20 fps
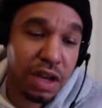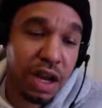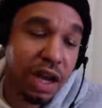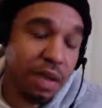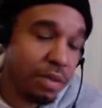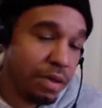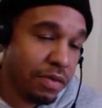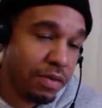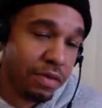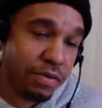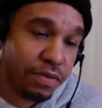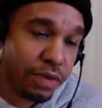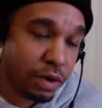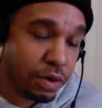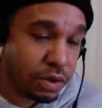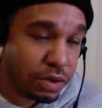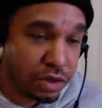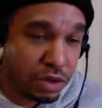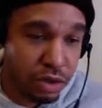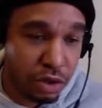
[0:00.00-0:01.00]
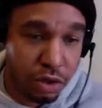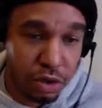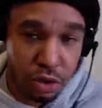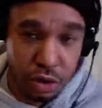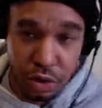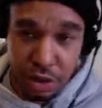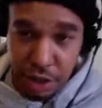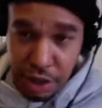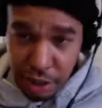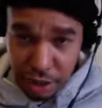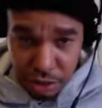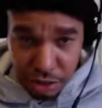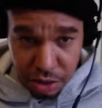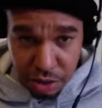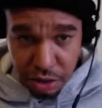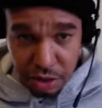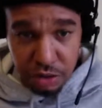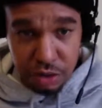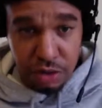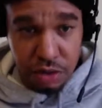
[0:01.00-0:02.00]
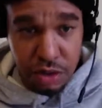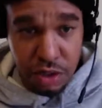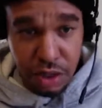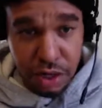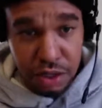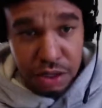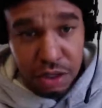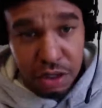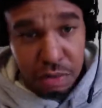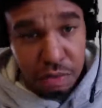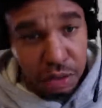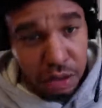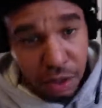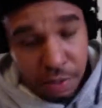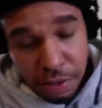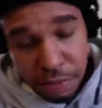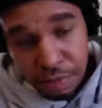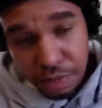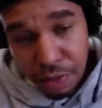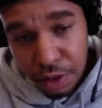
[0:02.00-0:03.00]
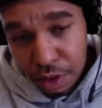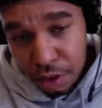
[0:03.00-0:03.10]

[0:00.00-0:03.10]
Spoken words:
time even focusing on DoorDash unless you see that shit plummet.